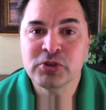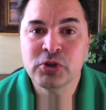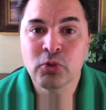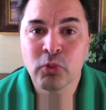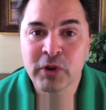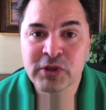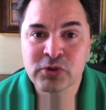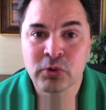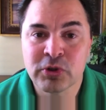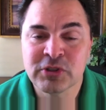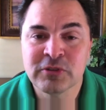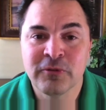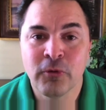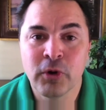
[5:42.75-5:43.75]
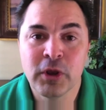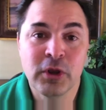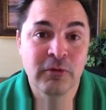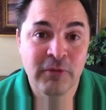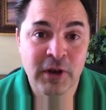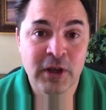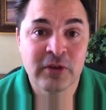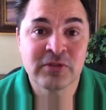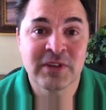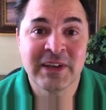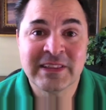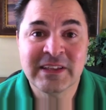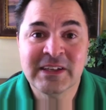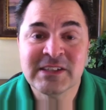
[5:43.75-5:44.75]
new resources for you, new videos
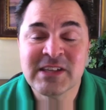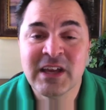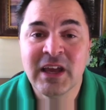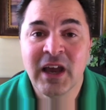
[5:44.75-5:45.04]
like this.